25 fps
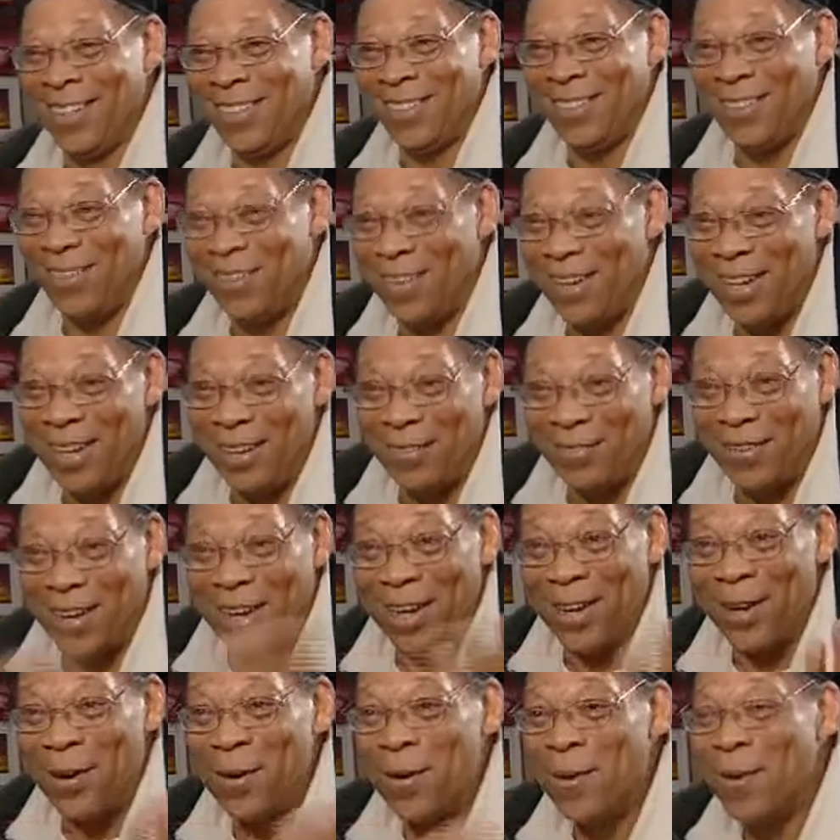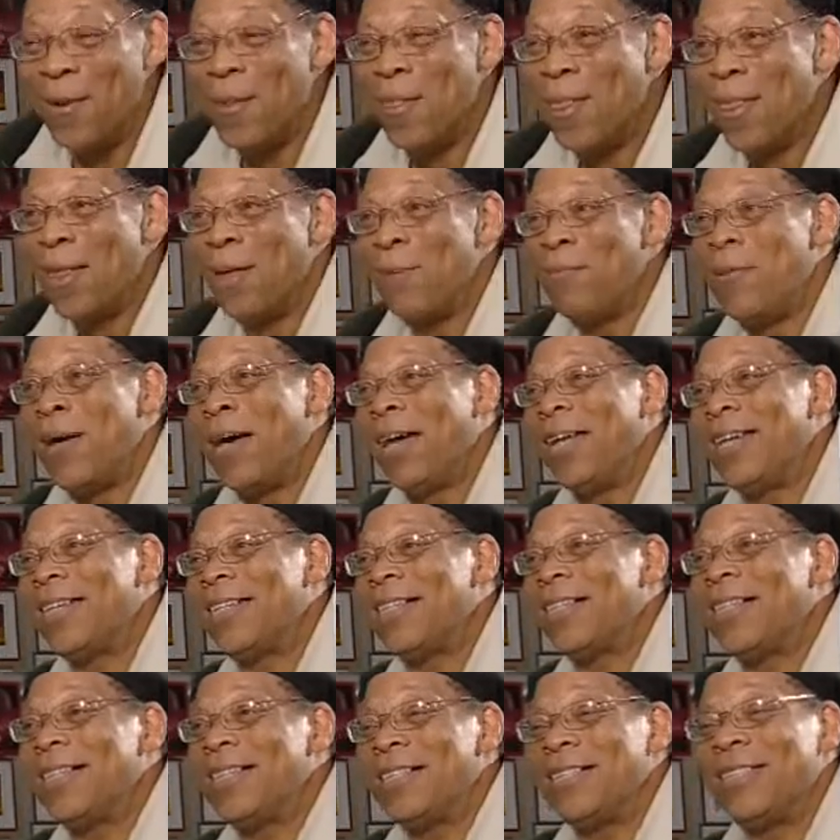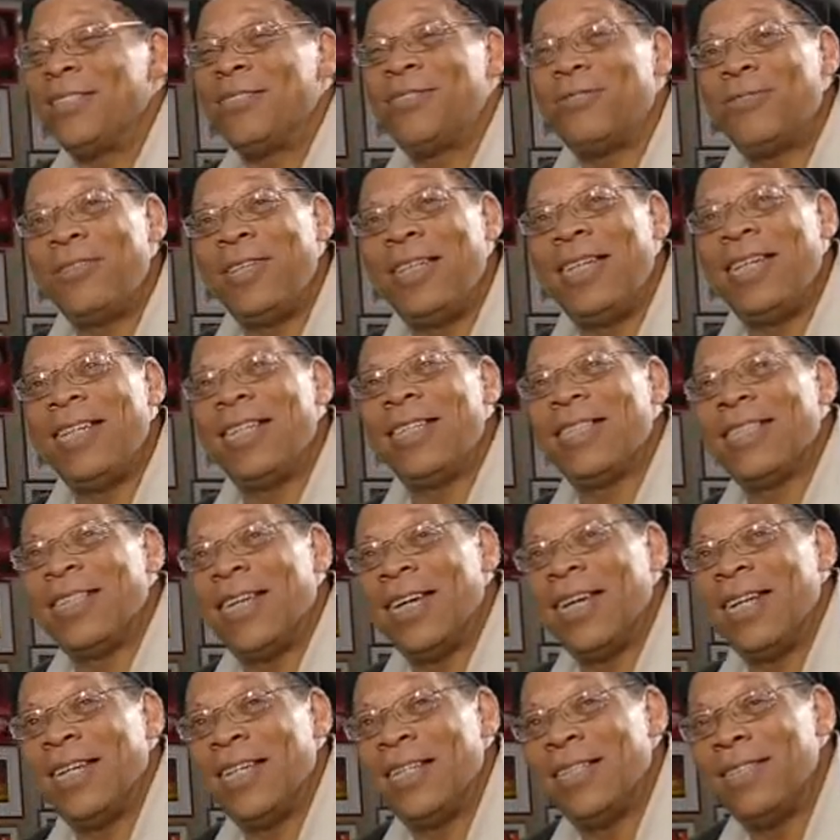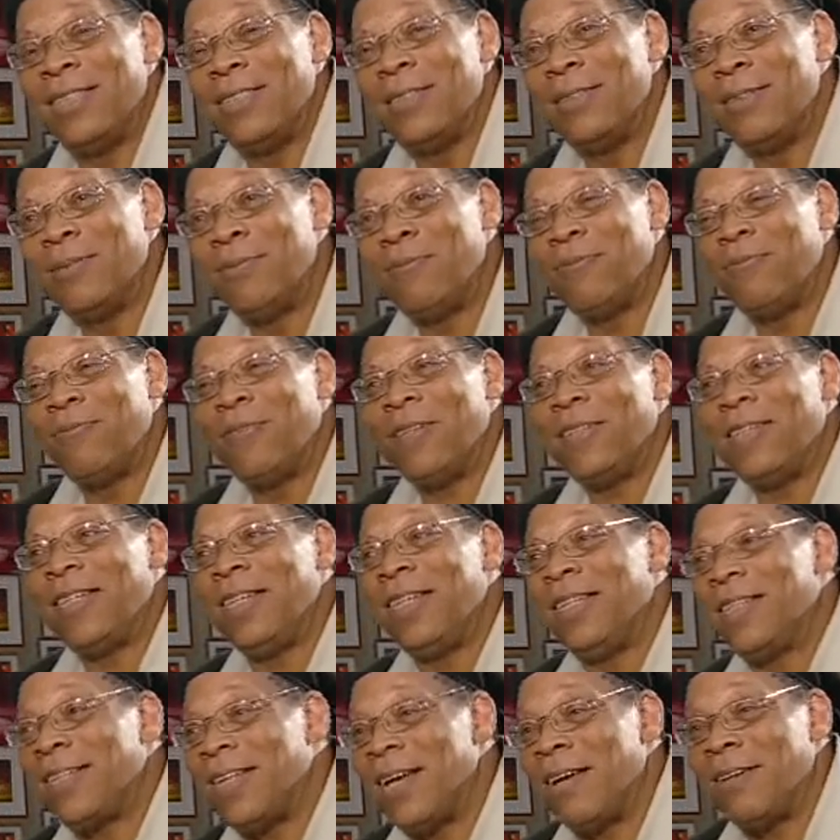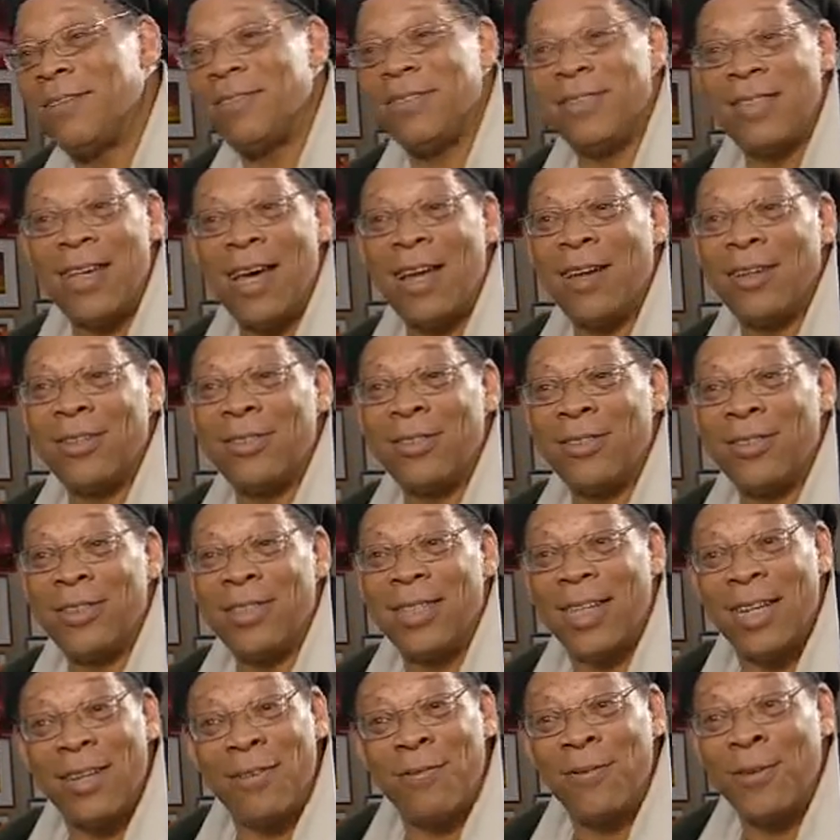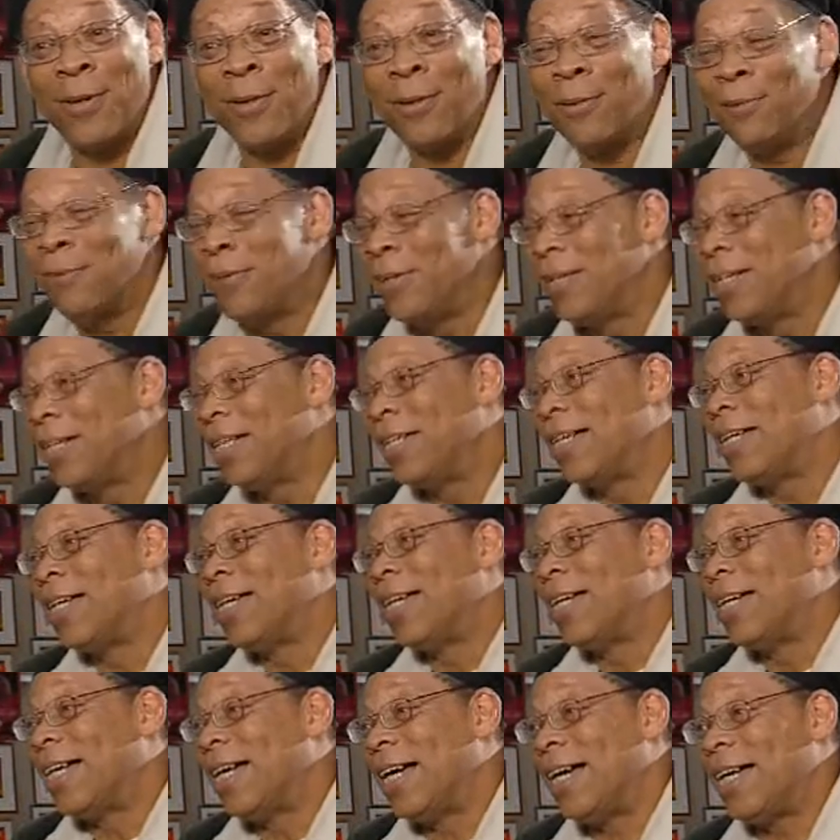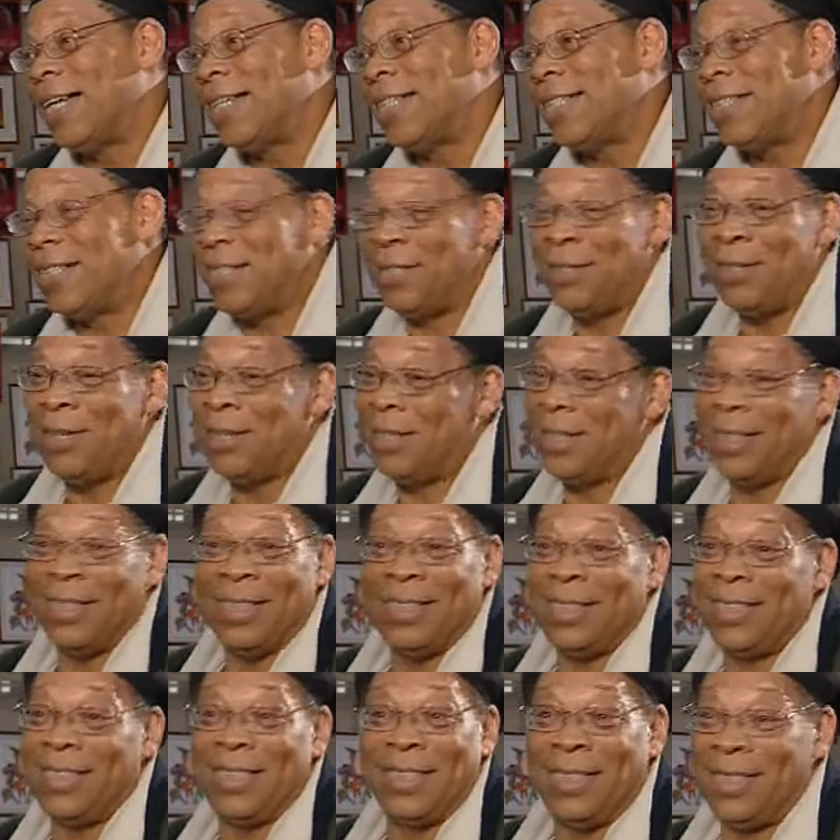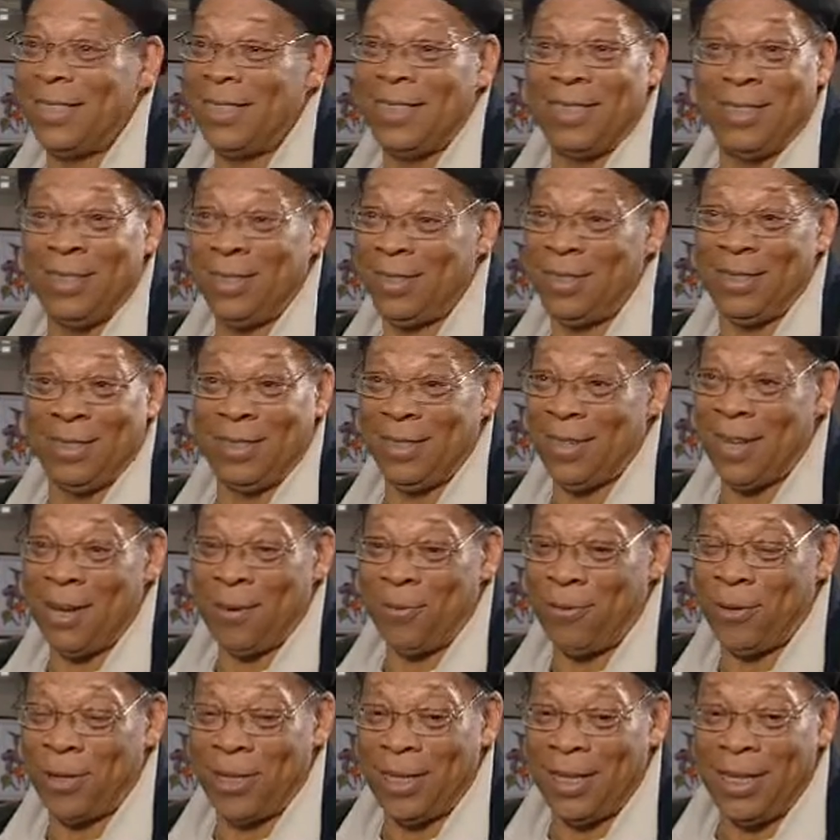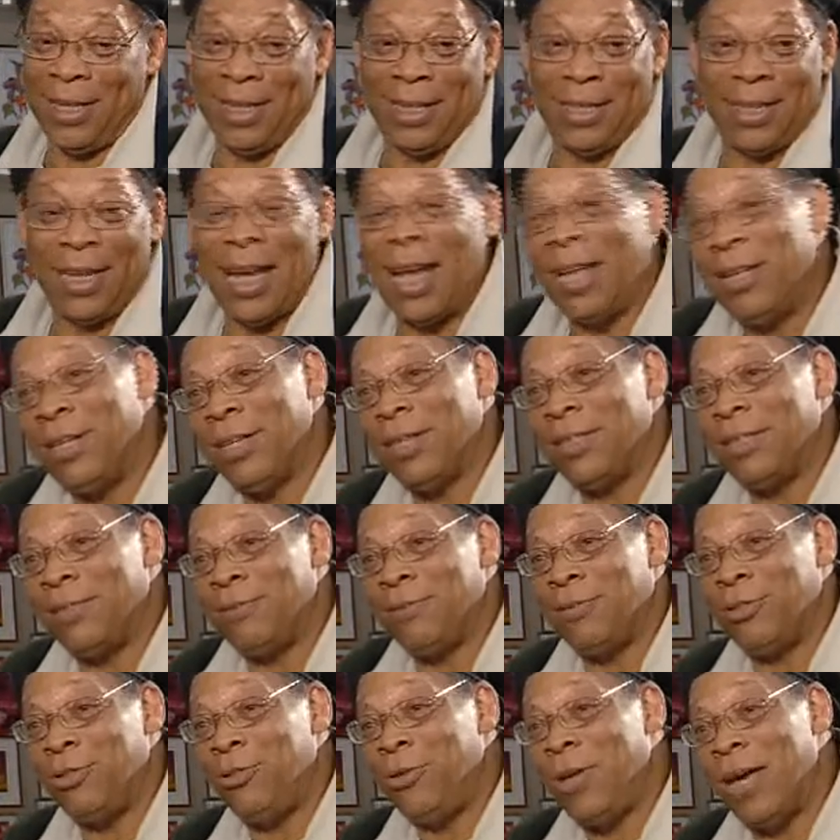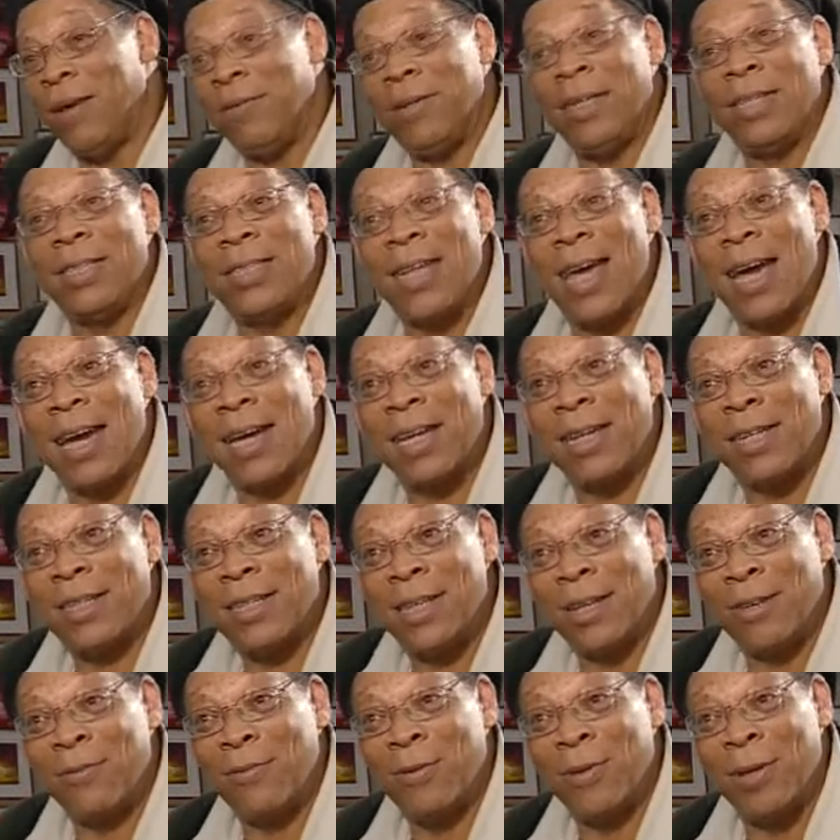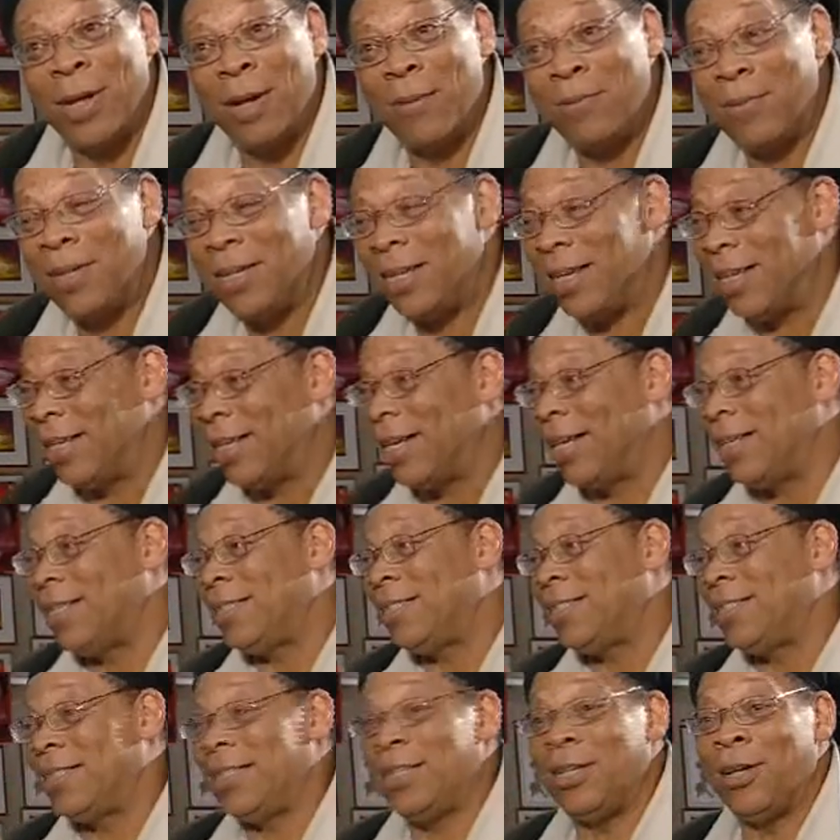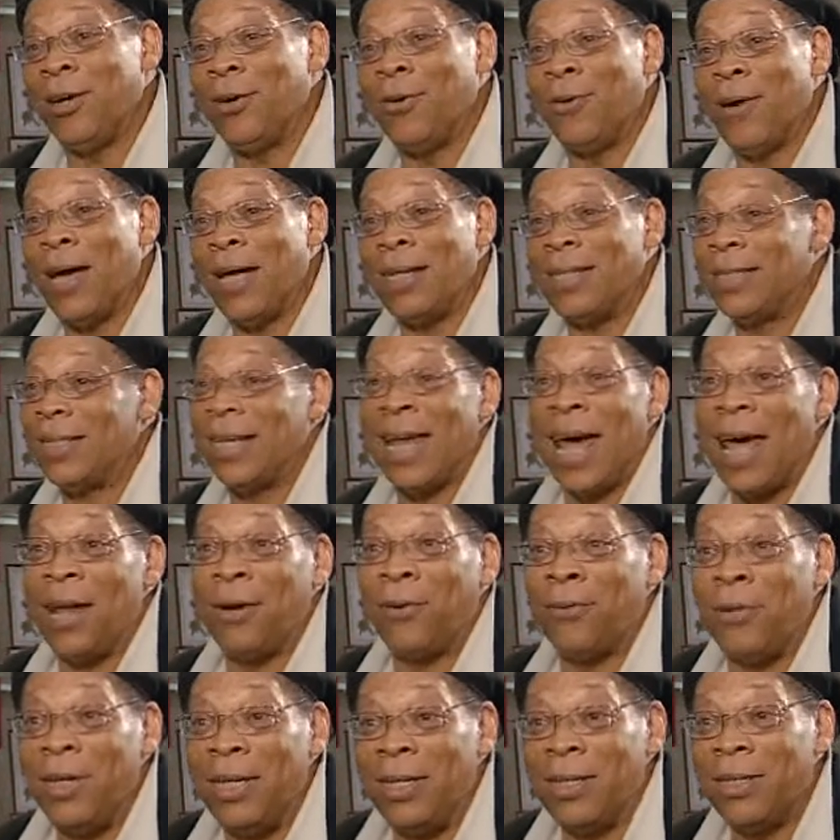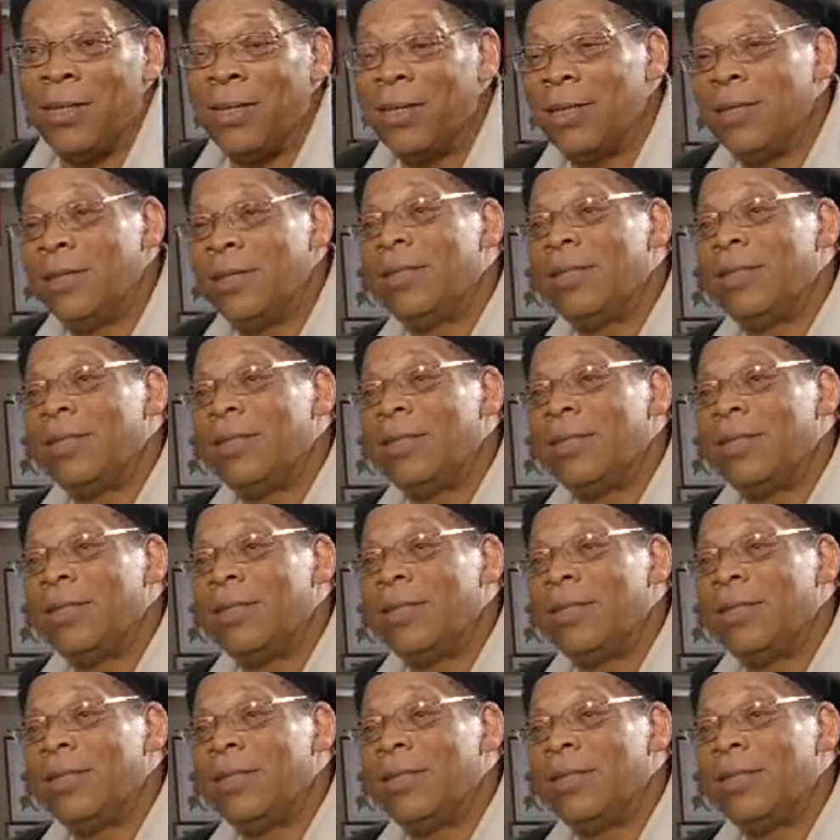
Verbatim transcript: So anyway, about uh, three years later and fifteen thousand dollars on the telephone, I said, Dad, this is this this is not working here. Do you have any stock in the telephone company? She said, No. I said, I don't either.